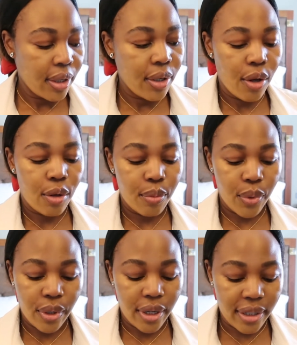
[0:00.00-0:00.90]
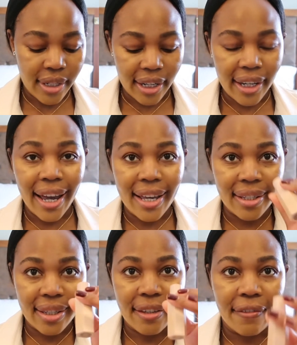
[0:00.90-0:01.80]
almost as dark as
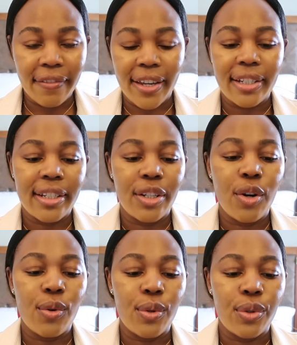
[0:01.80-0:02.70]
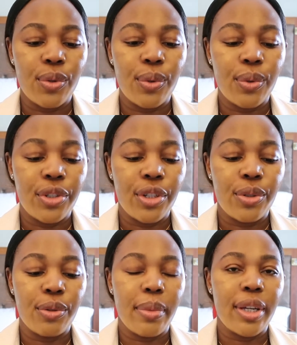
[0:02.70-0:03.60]
the Fenty contour, just
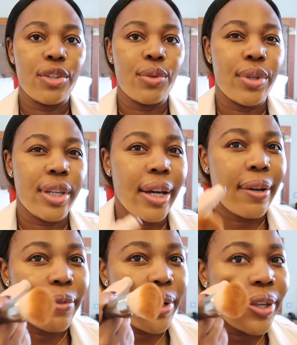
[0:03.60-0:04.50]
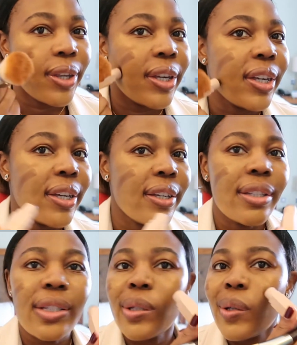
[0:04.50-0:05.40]
to make sure that everything
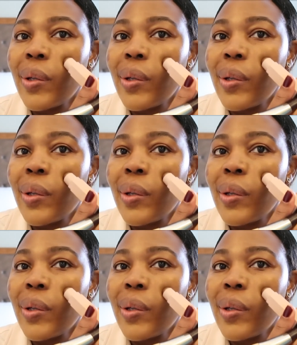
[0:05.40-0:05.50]
is